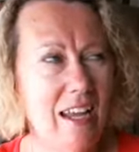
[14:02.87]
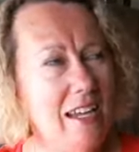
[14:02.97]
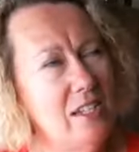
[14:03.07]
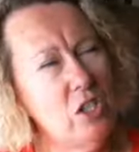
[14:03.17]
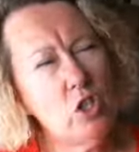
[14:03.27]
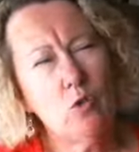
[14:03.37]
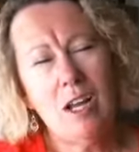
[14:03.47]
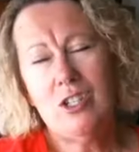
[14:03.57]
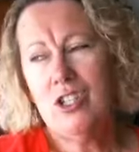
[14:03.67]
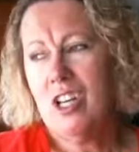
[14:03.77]
he's
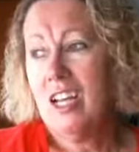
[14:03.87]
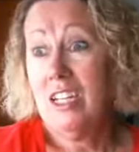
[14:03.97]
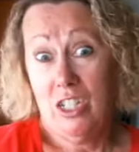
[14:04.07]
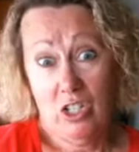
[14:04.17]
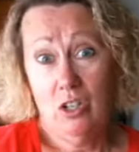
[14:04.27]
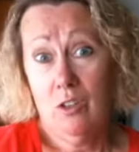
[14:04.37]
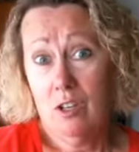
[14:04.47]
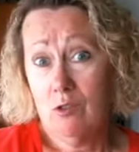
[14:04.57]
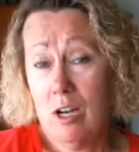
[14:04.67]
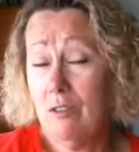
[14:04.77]
stretching. And did you know
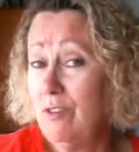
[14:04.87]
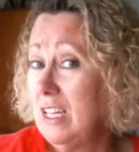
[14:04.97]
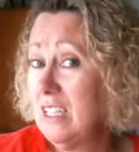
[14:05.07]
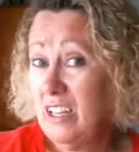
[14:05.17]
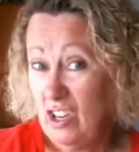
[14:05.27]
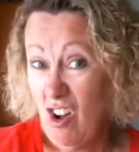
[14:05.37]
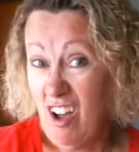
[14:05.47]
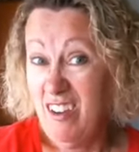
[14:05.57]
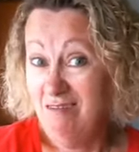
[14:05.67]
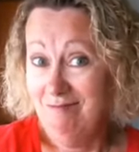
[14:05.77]
that dragonflies can
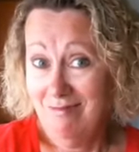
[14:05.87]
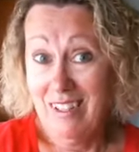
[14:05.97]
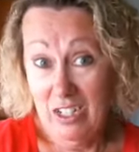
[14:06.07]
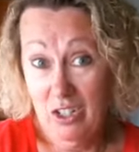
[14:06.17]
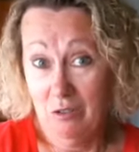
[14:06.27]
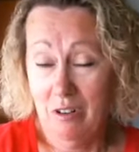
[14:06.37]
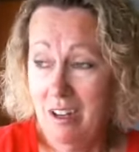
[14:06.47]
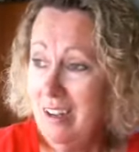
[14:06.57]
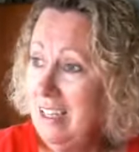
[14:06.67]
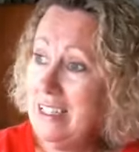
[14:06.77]
yawn? They do.
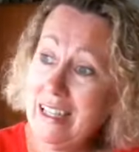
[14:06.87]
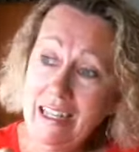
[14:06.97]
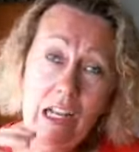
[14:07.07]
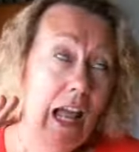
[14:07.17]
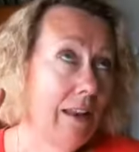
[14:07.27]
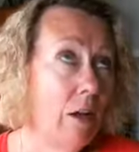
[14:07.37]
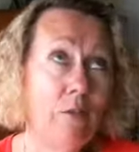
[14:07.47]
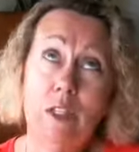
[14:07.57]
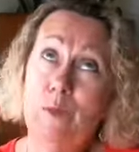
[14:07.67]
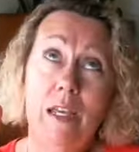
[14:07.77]
He's like, he's letting out
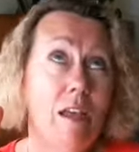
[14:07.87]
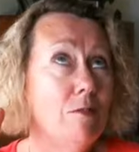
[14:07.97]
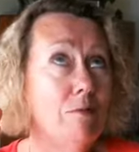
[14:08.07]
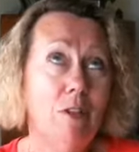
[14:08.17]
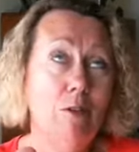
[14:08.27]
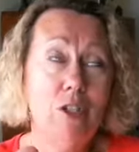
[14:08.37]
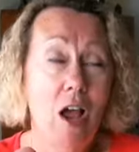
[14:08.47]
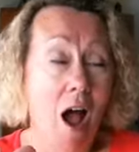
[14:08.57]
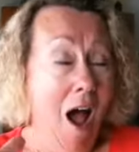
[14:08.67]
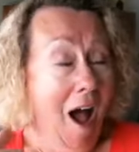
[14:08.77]
this big, huge,
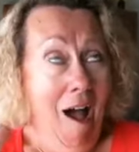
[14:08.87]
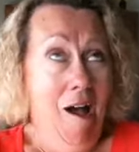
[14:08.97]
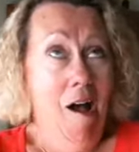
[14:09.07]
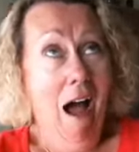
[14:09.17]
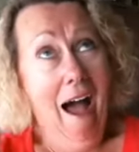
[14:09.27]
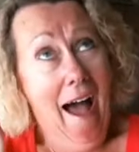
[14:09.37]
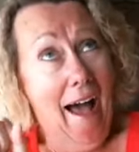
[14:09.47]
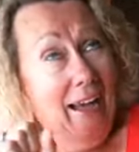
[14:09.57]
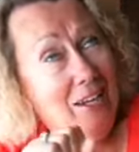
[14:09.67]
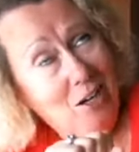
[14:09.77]

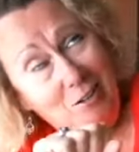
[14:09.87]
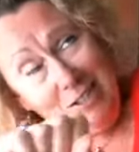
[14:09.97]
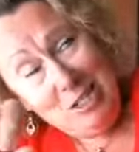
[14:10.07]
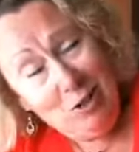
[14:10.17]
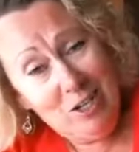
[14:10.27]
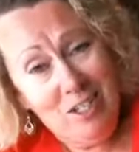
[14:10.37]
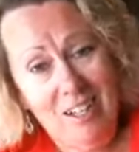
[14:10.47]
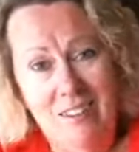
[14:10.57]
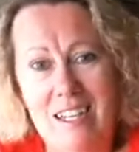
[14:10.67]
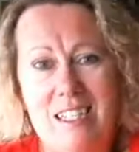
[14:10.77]
he's stretching
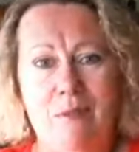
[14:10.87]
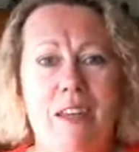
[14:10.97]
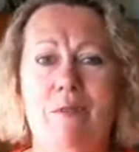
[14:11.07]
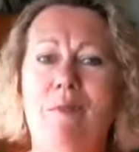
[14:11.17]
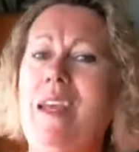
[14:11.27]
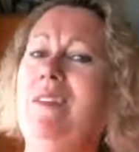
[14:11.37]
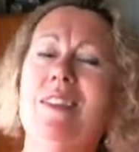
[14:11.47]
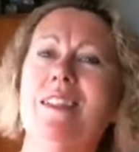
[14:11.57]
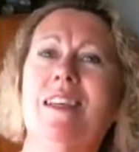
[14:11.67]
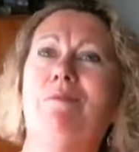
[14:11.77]
like this. I'm thinking, man, this
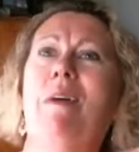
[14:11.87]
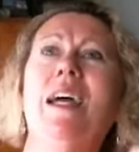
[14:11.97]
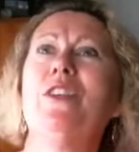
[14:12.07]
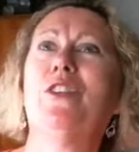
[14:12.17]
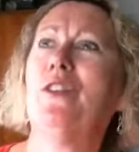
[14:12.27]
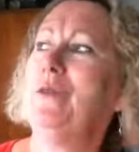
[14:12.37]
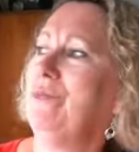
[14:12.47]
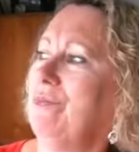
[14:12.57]
is like magical.